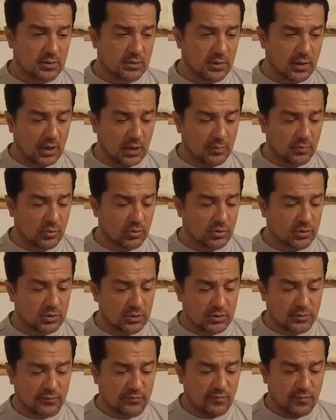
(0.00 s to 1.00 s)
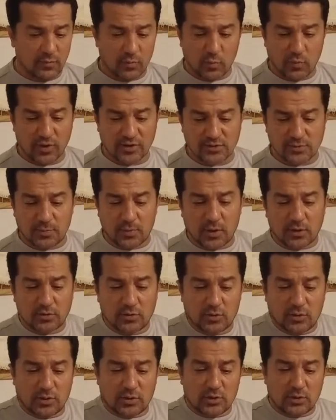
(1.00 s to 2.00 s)
I'll put the vest back
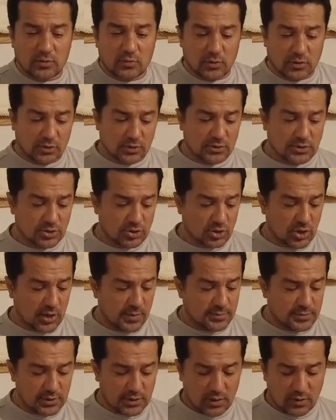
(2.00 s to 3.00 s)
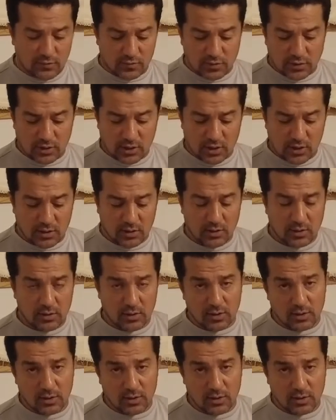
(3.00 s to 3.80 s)
together with the straps and everything